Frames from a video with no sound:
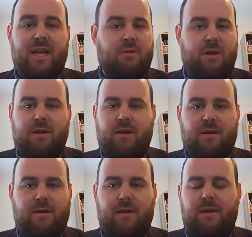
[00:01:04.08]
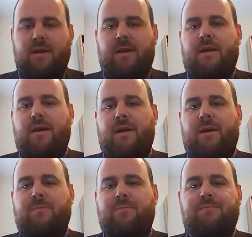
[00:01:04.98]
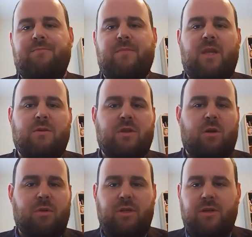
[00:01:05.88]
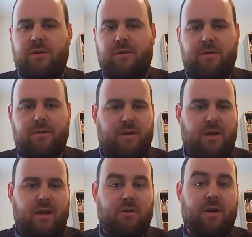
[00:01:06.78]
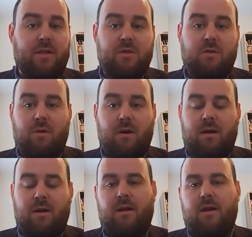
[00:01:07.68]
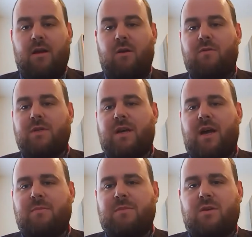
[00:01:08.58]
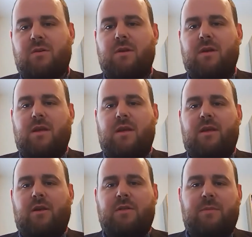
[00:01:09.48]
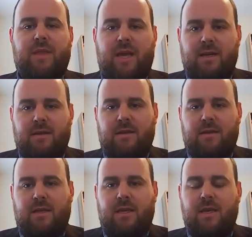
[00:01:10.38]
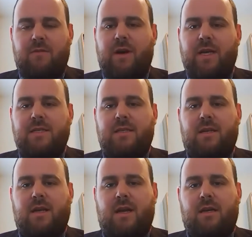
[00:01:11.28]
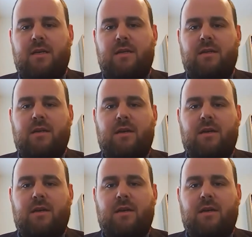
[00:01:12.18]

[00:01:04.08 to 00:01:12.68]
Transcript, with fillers: a credit card, you know, start building your credit score over time. So, you know, some of that key advice that kind of,